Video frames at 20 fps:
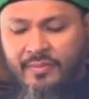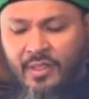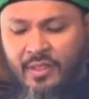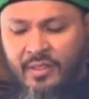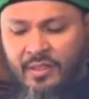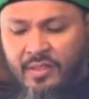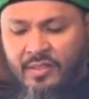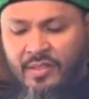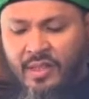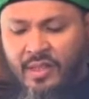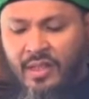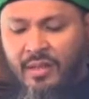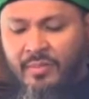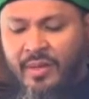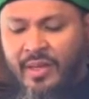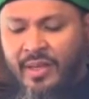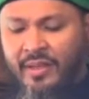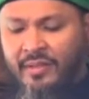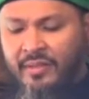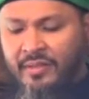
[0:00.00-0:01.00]
And the
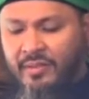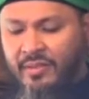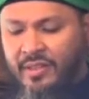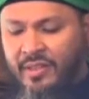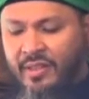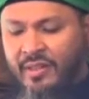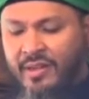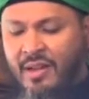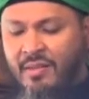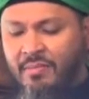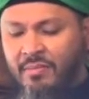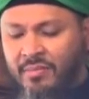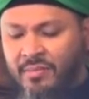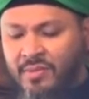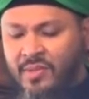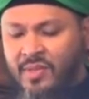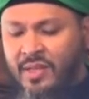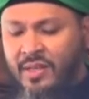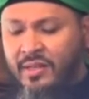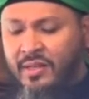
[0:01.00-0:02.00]
Sahaba
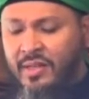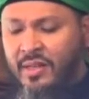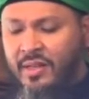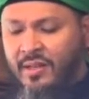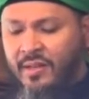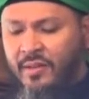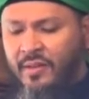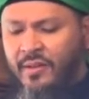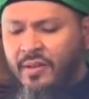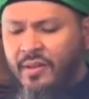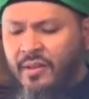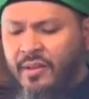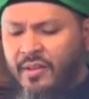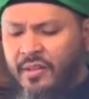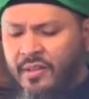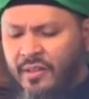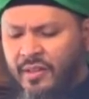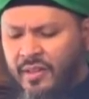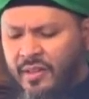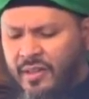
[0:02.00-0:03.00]
Kiram said,
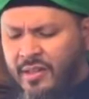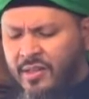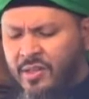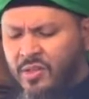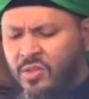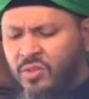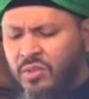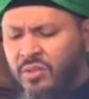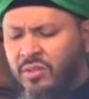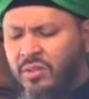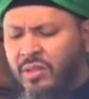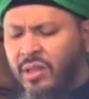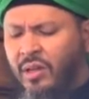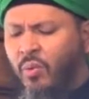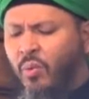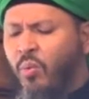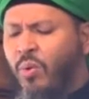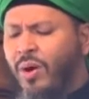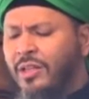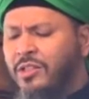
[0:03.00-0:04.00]
Ya Rasulullah,
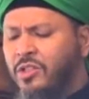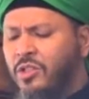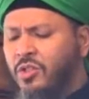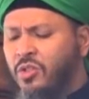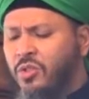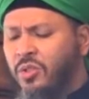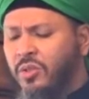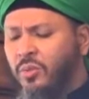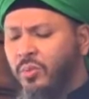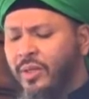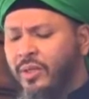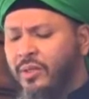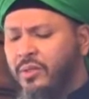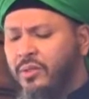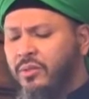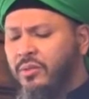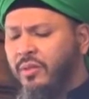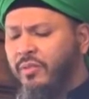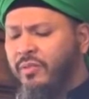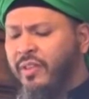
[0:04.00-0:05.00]
what should we
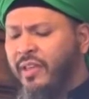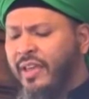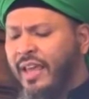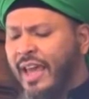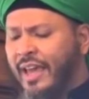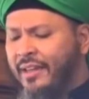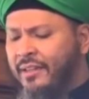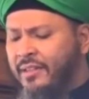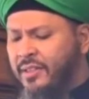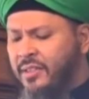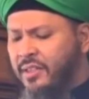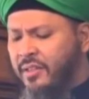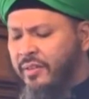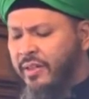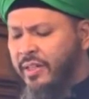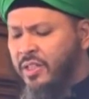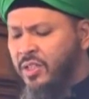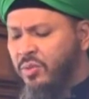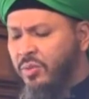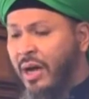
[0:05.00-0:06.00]
do if they enter
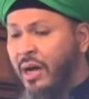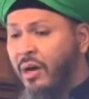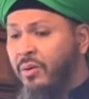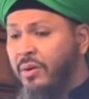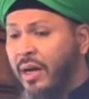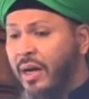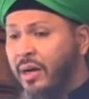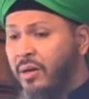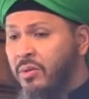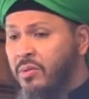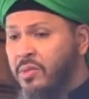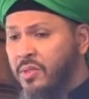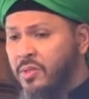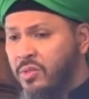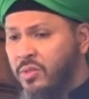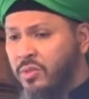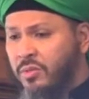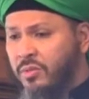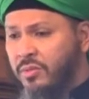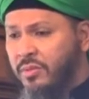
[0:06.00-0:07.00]
into our
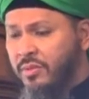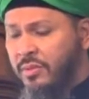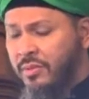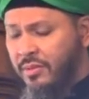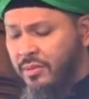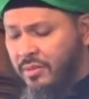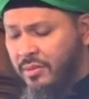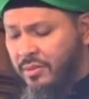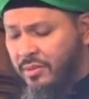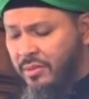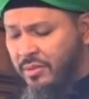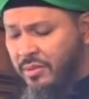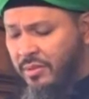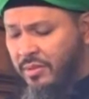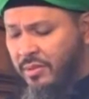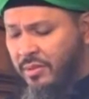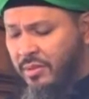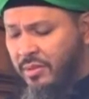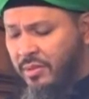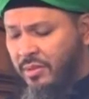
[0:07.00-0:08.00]
houses too?
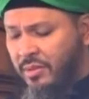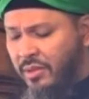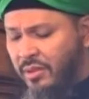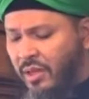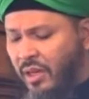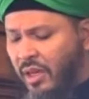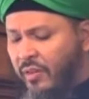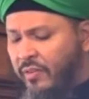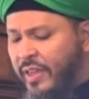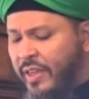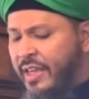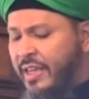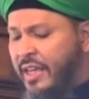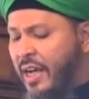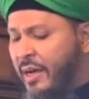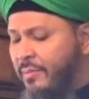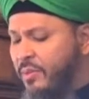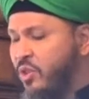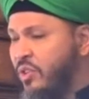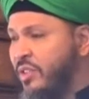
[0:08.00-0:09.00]
If they
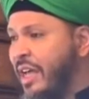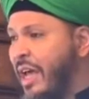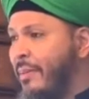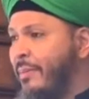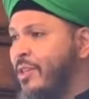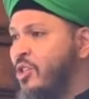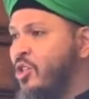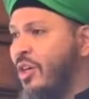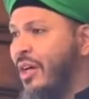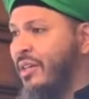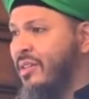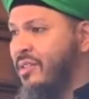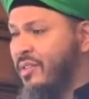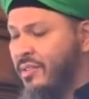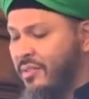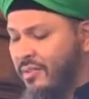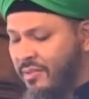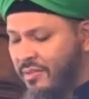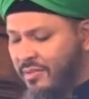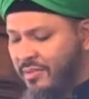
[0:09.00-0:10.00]
come to damage
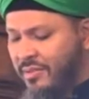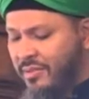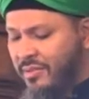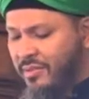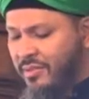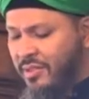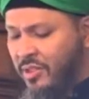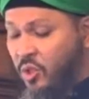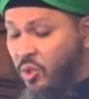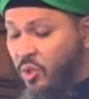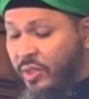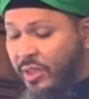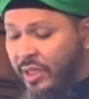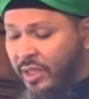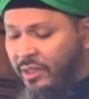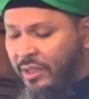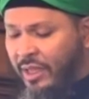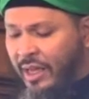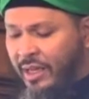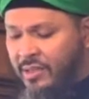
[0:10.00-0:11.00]
us, to
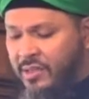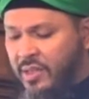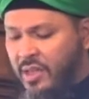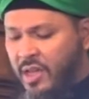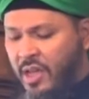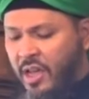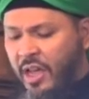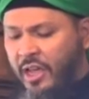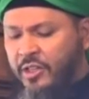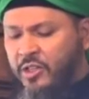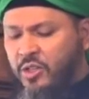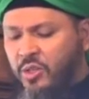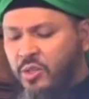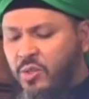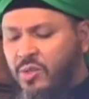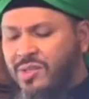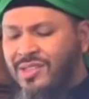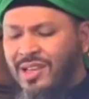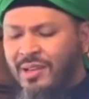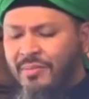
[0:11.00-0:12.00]
kill us, and to
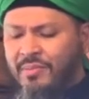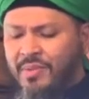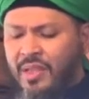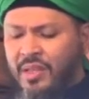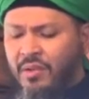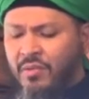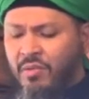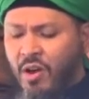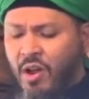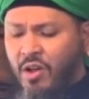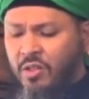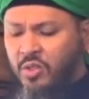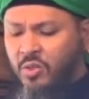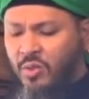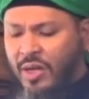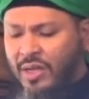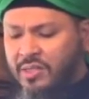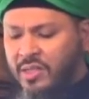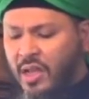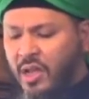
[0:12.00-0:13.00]
do something wrong
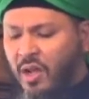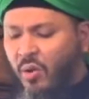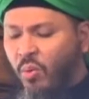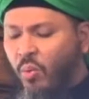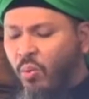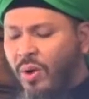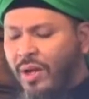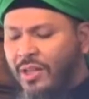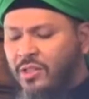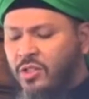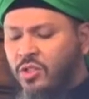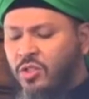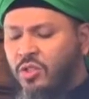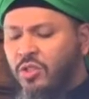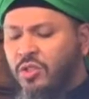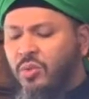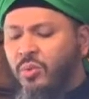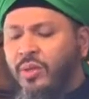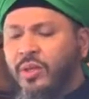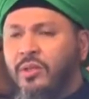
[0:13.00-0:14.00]
to us, what
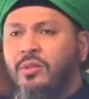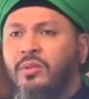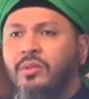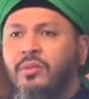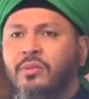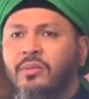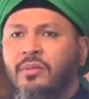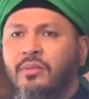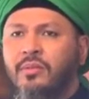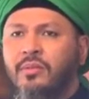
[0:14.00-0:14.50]
should we do?